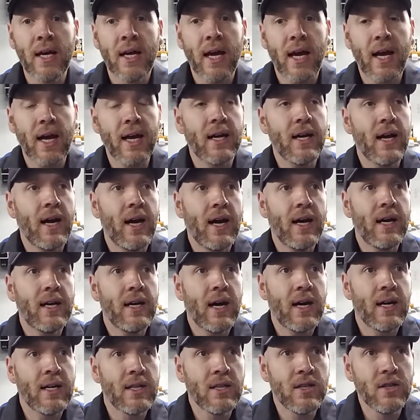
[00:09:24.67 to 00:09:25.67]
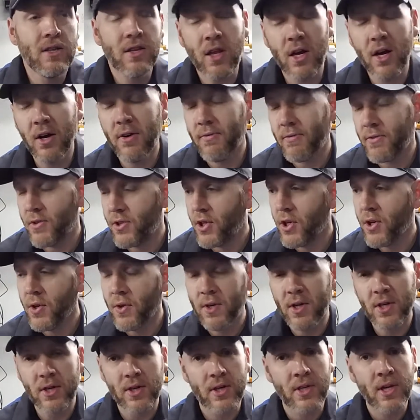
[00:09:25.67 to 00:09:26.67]
And I love
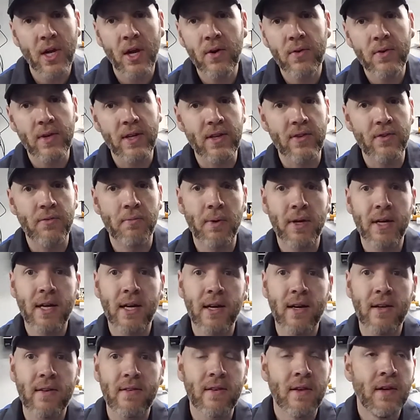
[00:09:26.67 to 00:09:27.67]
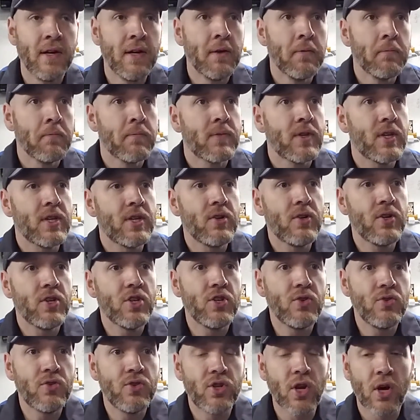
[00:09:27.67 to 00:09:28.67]
2-year coatings because
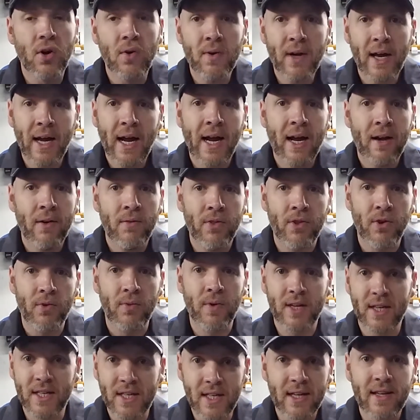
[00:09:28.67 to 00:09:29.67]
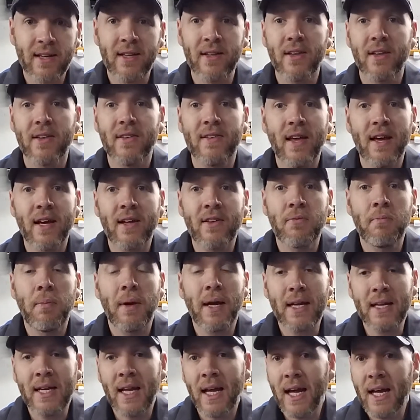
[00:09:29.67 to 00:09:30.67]
you don't have the ridiculous
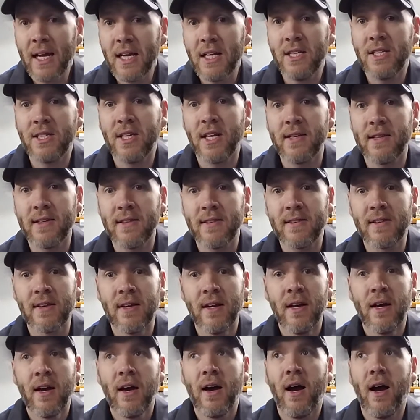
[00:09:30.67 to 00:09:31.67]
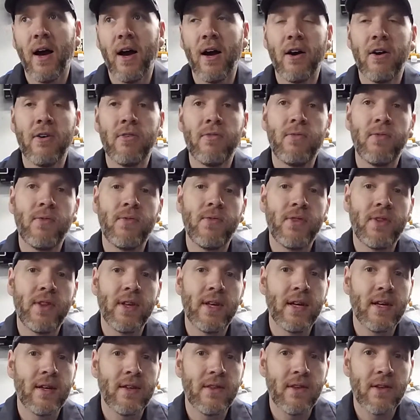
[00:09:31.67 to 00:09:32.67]
expectations of
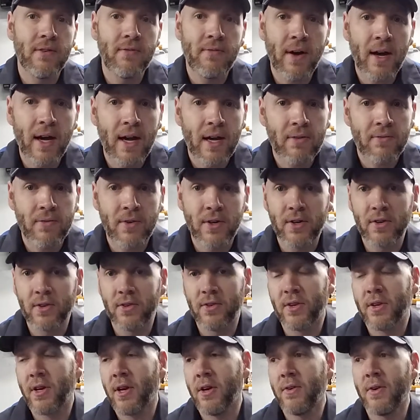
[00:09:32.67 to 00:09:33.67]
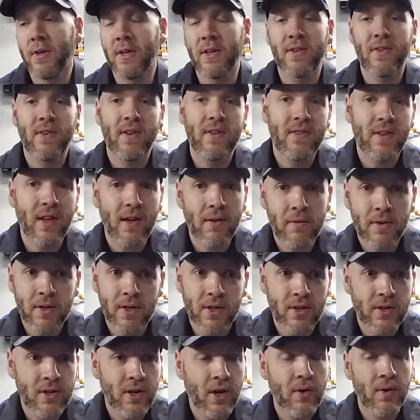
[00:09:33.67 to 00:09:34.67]
the 5-year the coatings, the
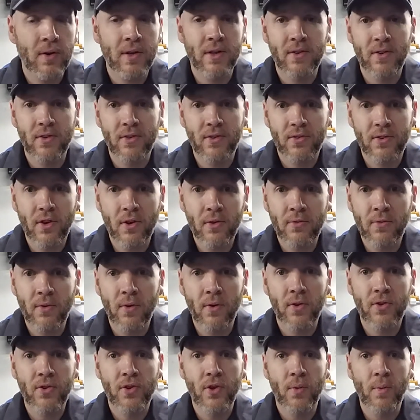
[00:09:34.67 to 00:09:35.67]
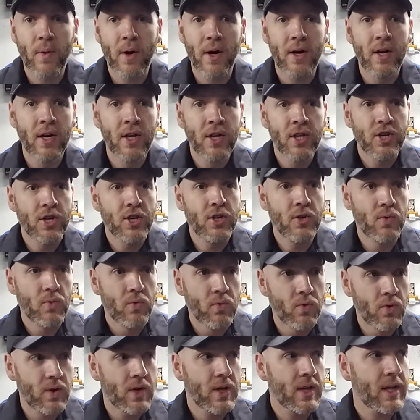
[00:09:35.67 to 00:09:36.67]
7-year coatings, and so forth, to where you
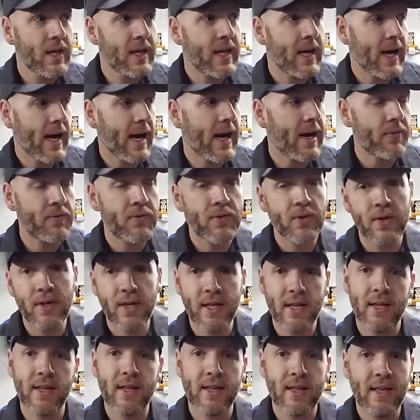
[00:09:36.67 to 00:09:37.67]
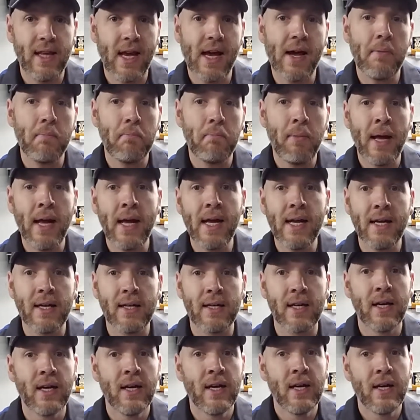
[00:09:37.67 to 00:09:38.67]
really have to get that paint
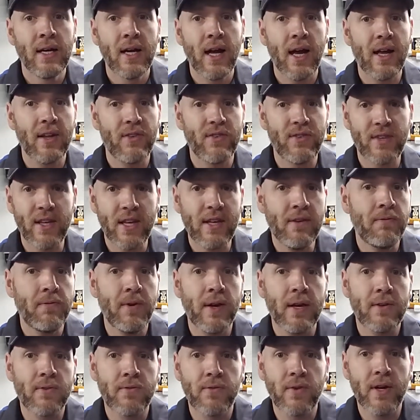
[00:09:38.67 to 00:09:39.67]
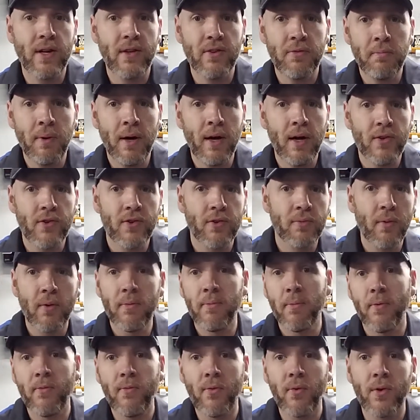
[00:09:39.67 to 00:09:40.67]
as defect-free as possible
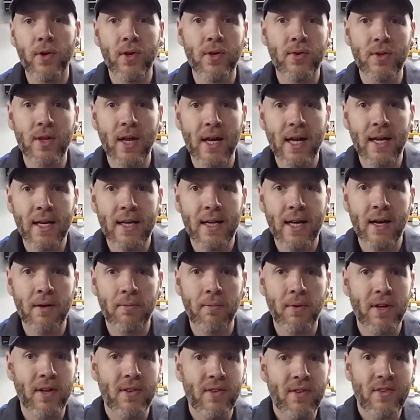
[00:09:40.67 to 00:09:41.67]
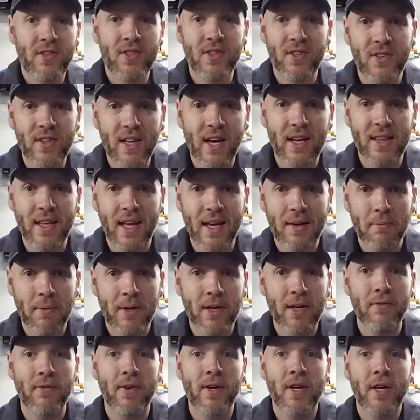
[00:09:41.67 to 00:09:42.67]
before you lay it down, because it's just not that big
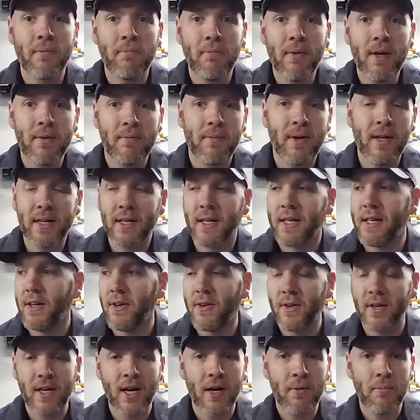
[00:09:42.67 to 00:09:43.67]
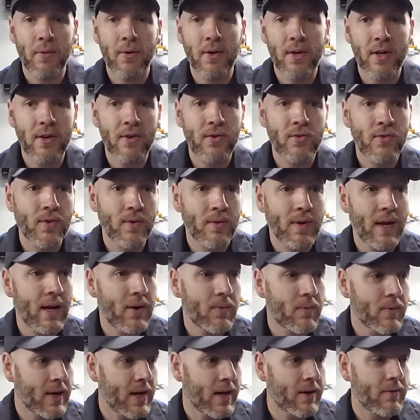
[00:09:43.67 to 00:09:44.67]
of a commitment. You know, a couple years from now,
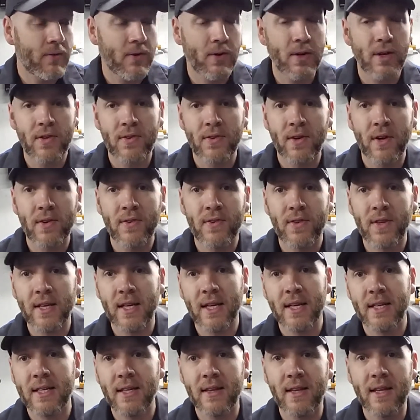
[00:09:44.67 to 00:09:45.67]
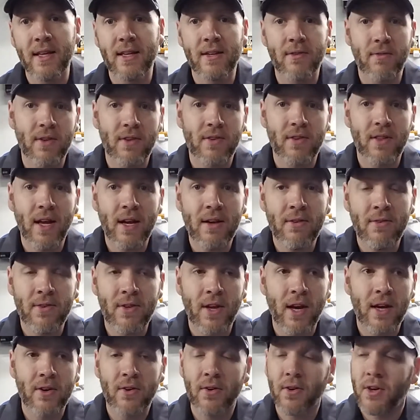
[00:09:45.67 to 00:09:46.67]
whenever it starts to get to the end of its life
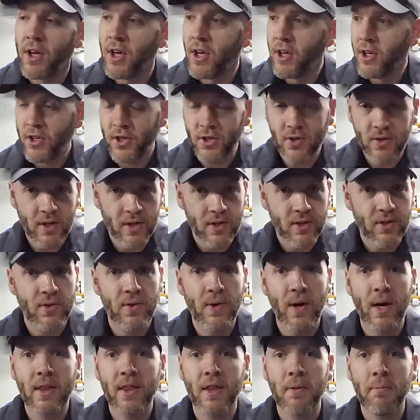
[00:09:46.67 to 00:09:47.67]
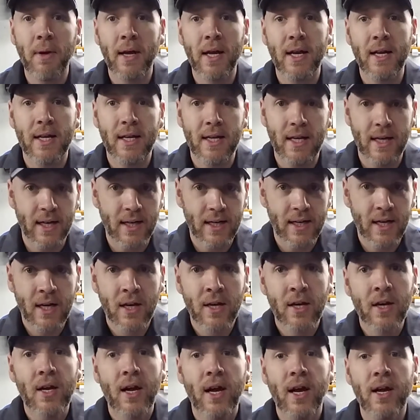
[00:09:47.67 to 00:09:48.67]
cycle, you can correct the paint again
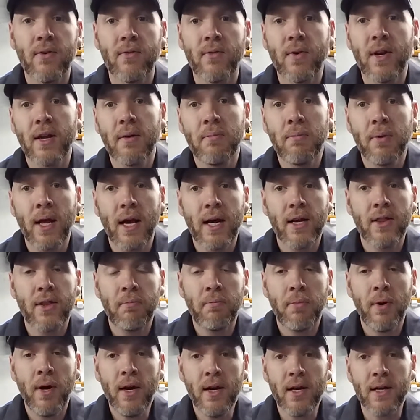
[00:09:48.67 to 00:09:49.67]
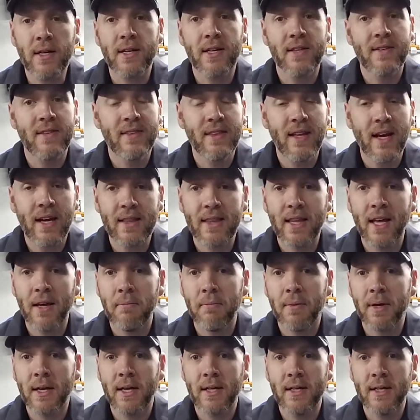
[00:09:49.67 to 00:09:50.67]
and reapply the product. It's not that
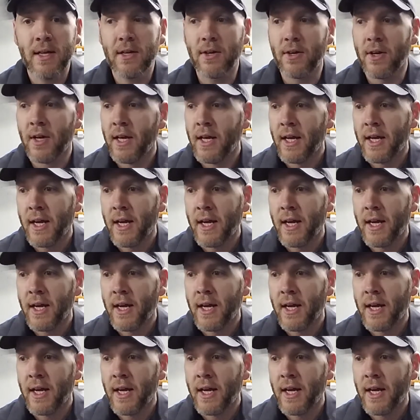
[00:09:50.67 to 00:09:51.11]
big a deal.